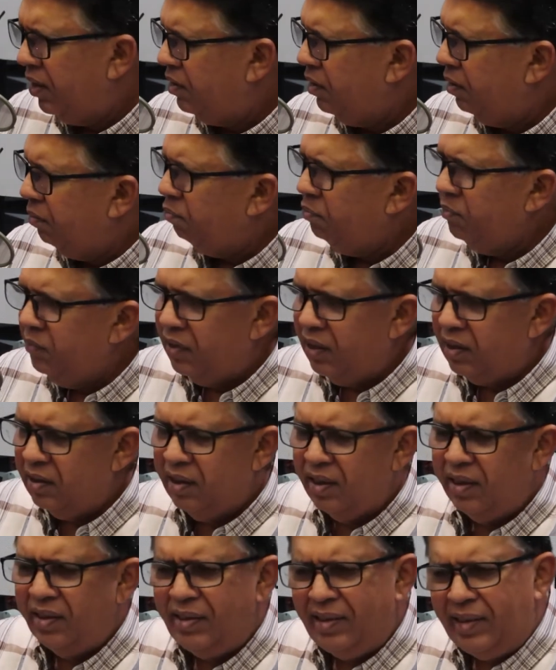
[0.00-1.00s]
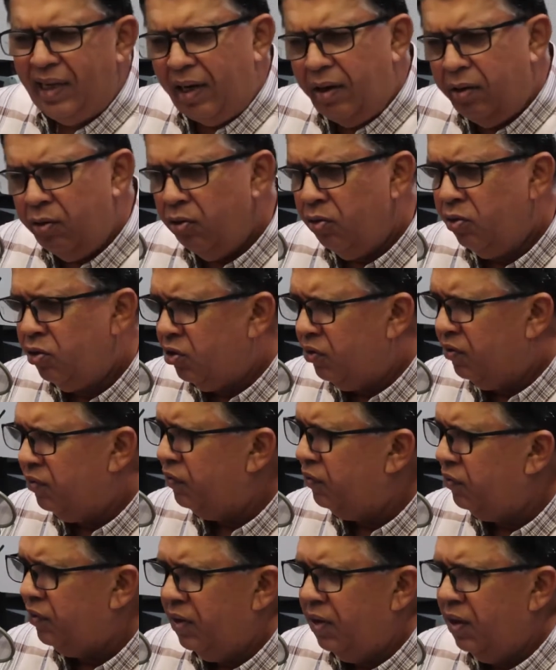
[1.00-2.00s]
There's a deluge
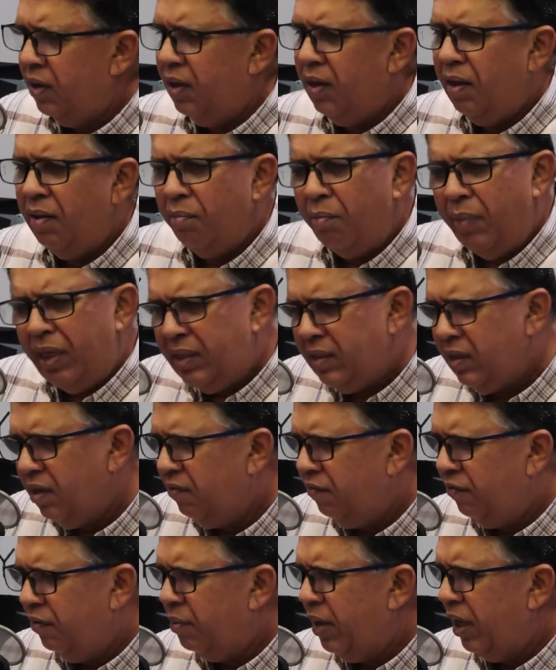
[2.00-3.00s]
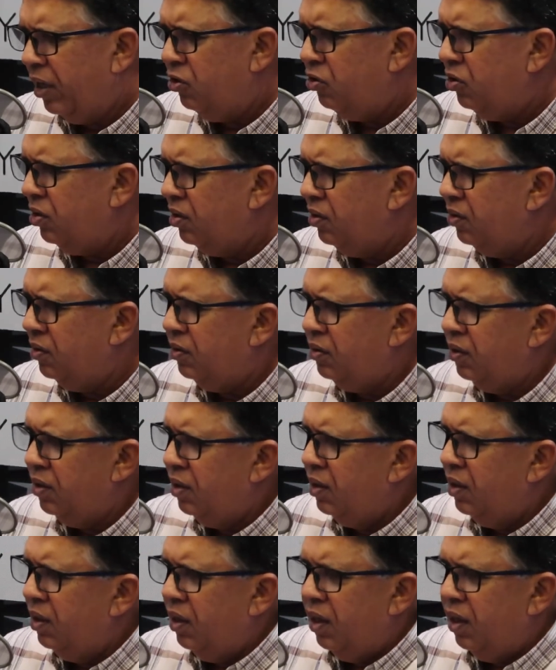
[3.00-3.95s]
of misinformation,